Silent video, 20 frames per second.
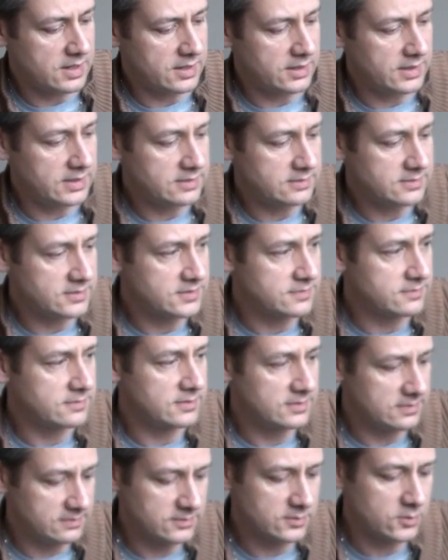it's
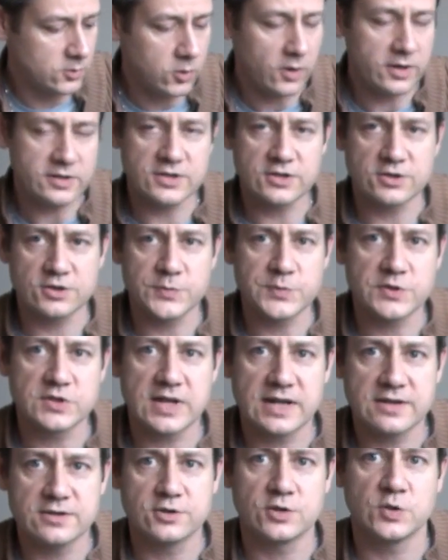quite a
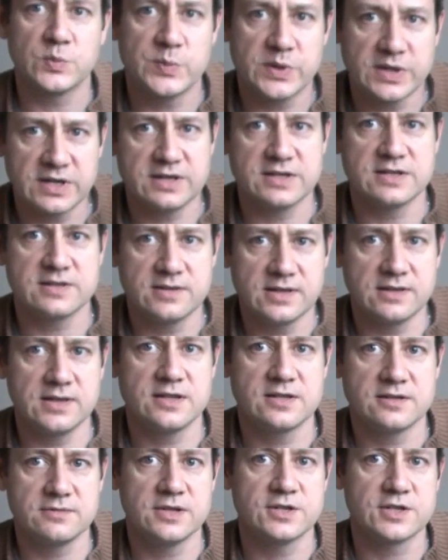substantial piece.
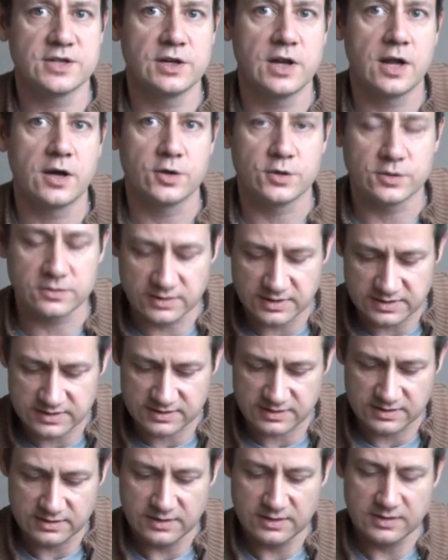This alone,
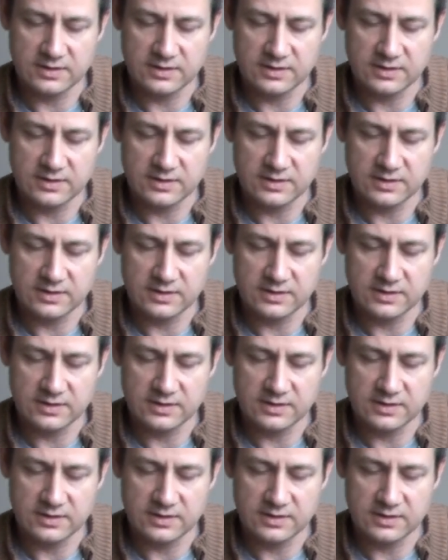this